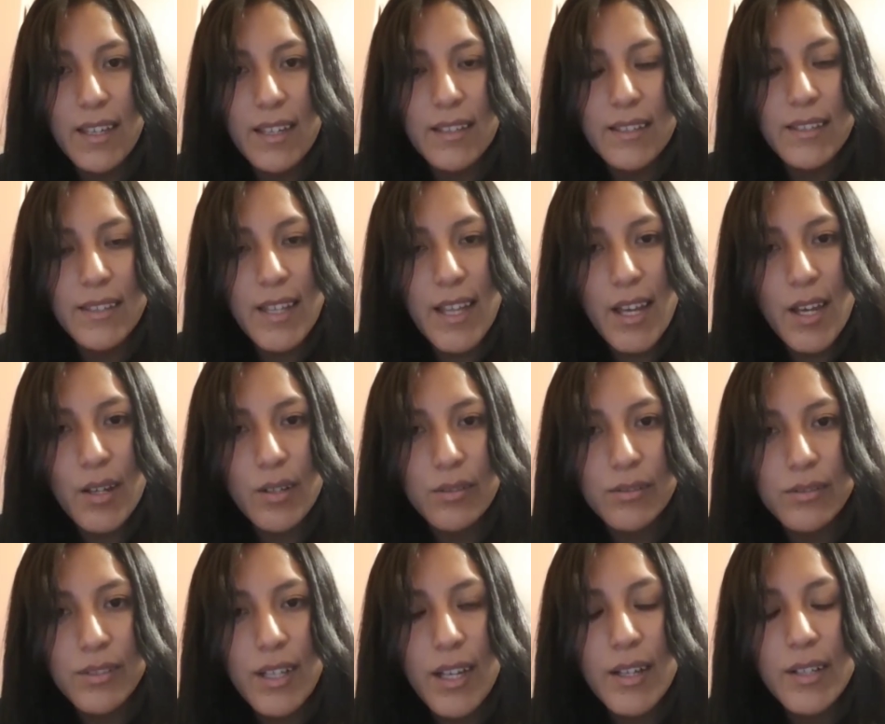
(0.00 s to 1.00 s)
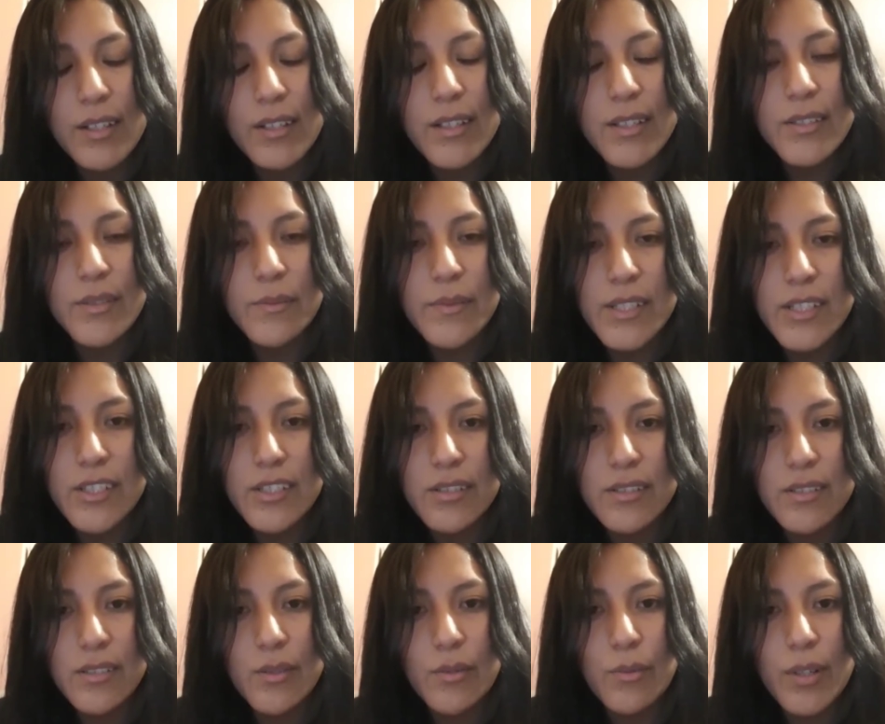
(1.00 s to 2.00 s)
Now I'm going to
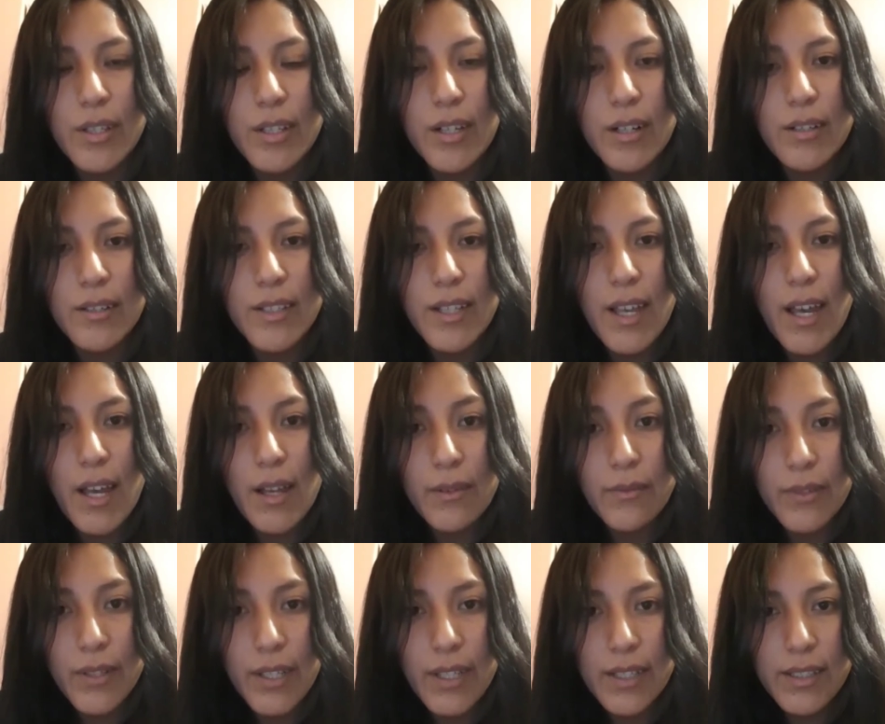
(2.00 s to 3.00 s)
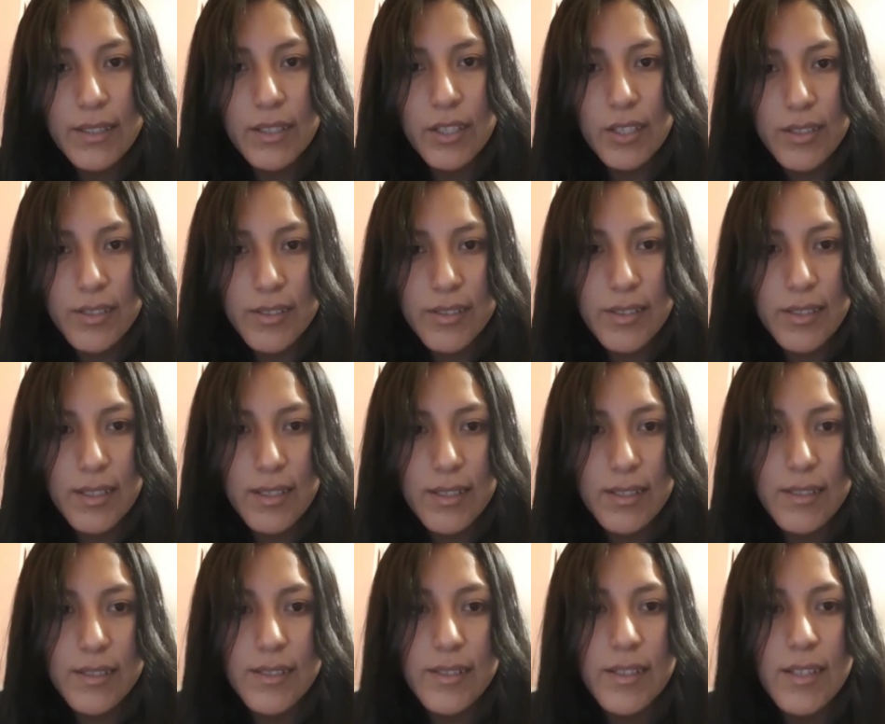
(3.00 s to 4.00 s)
mention what are the affricate
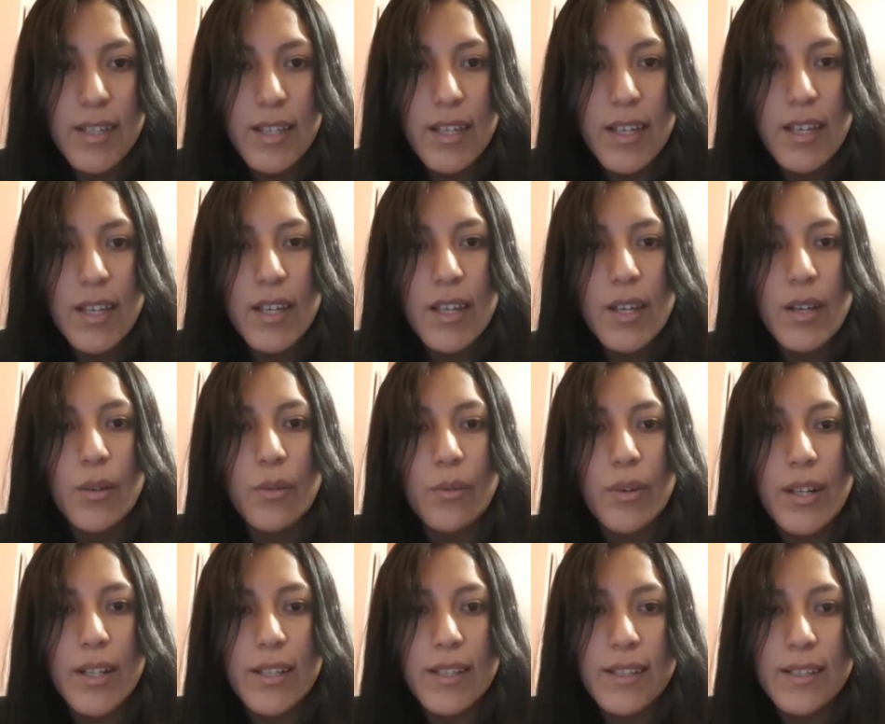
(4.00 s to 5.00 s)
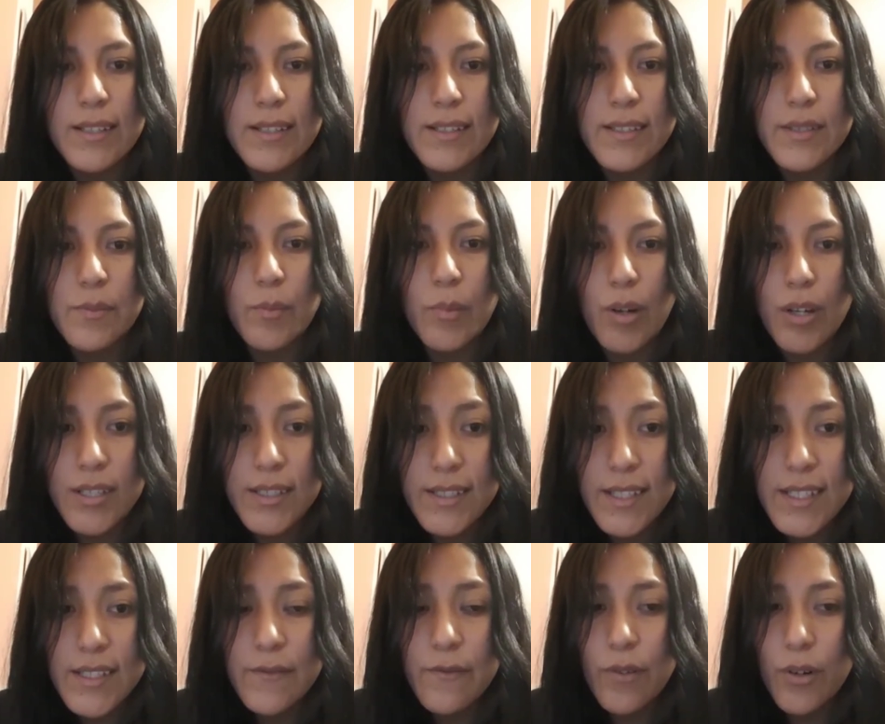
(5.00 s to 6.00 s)
consonants. One is
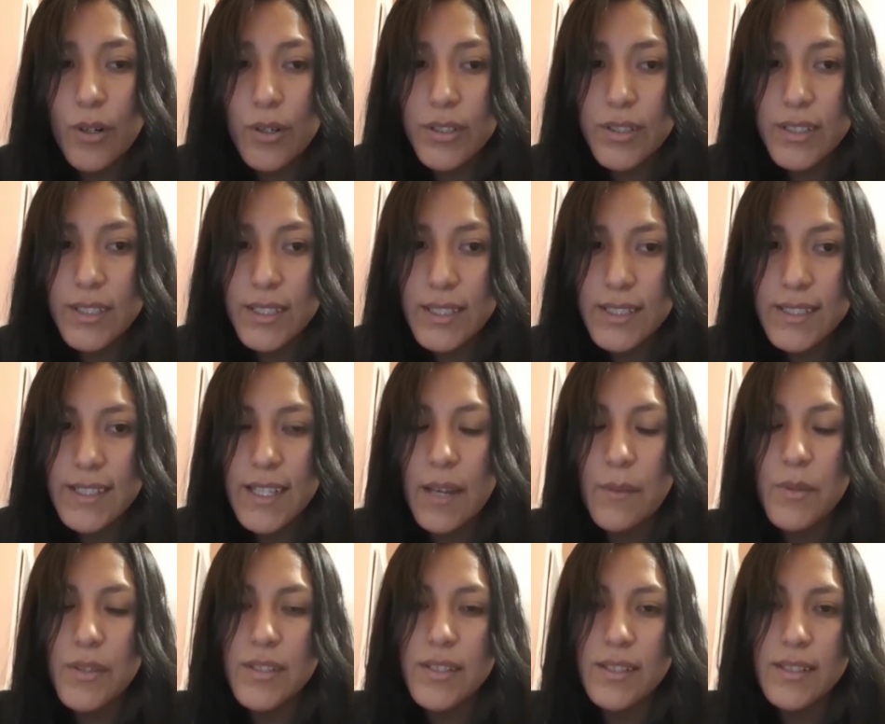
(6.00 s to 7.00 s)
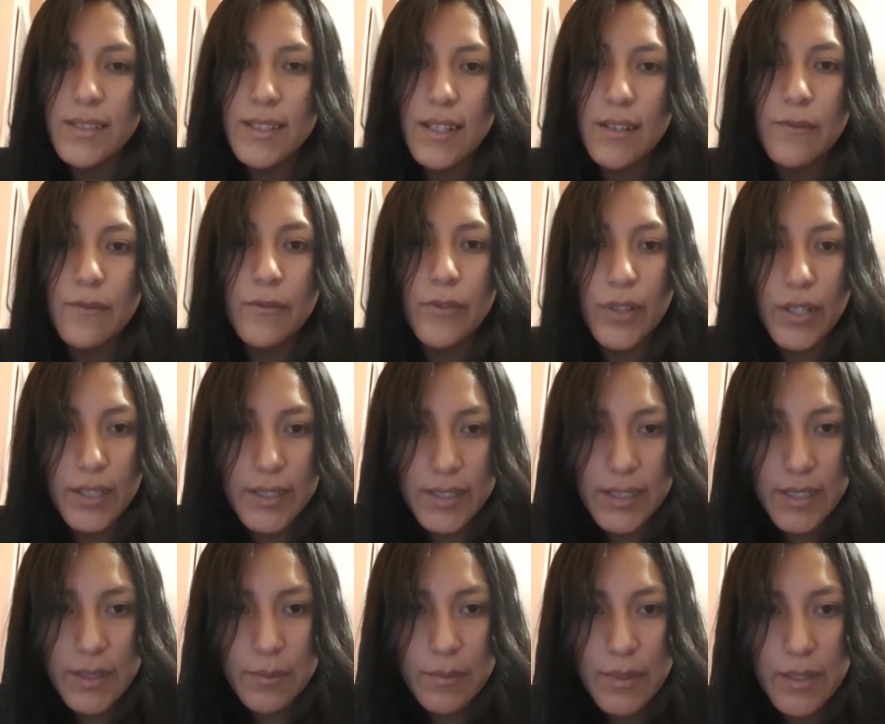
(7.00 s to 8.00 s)
voiceless, fortis, labiodental
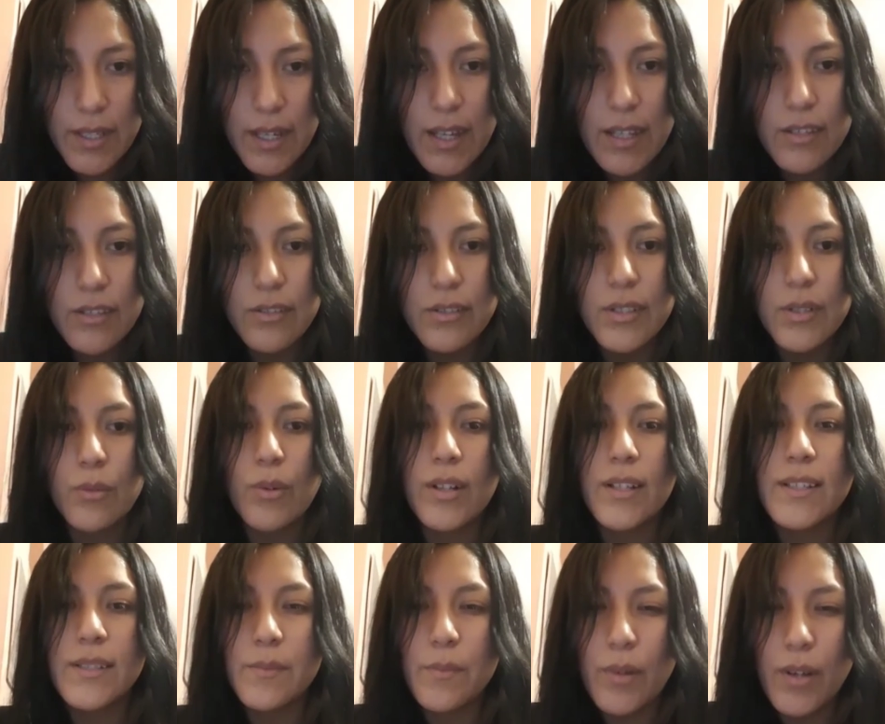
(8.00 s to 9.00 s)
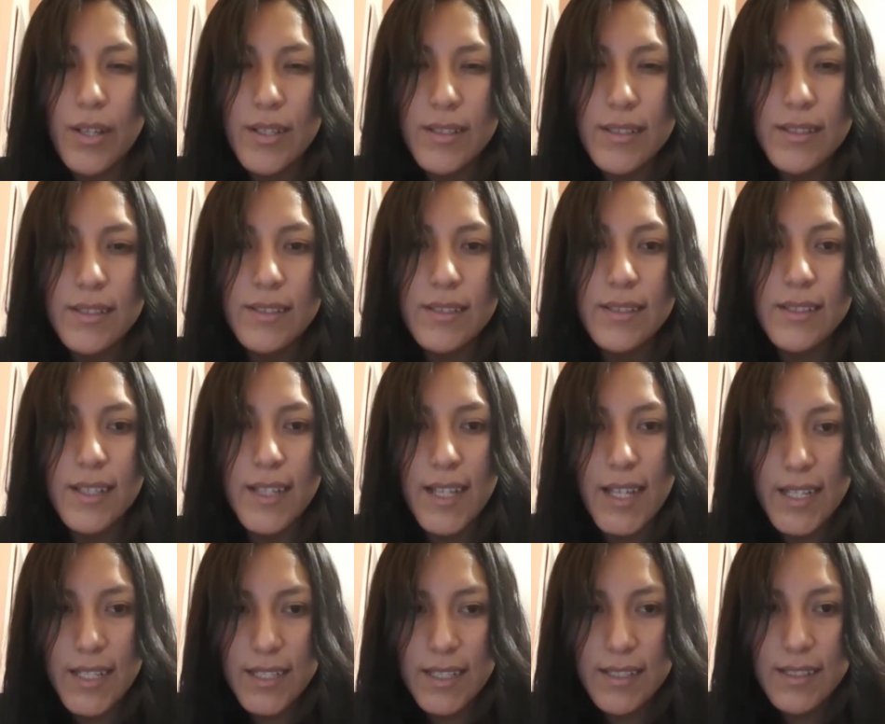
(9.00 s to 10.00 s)
fricative. Another one is voiced,
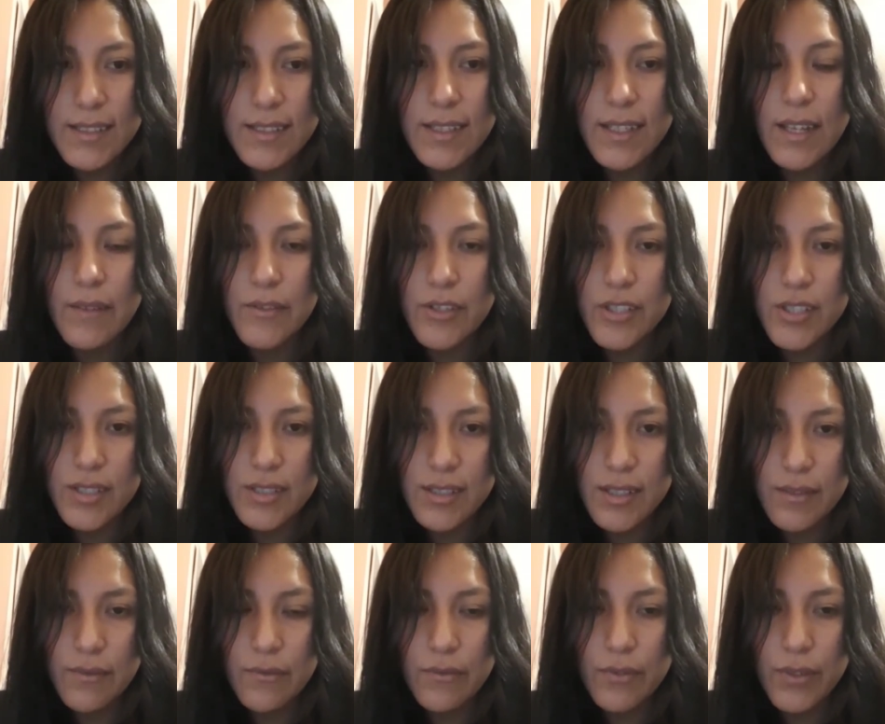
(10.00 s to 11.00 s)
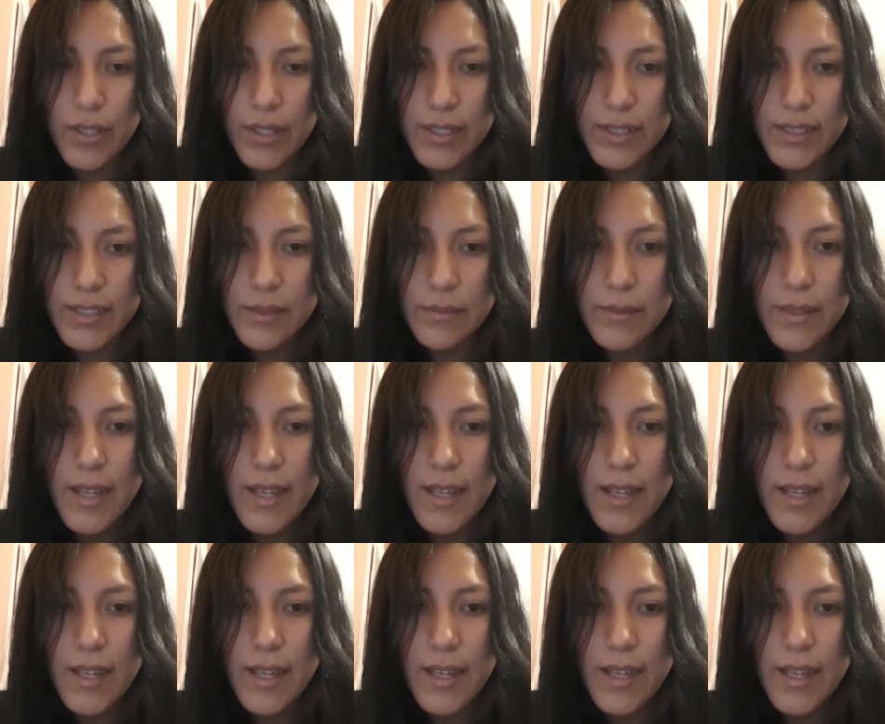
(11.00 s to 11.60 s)
lenis, labiodental fricative.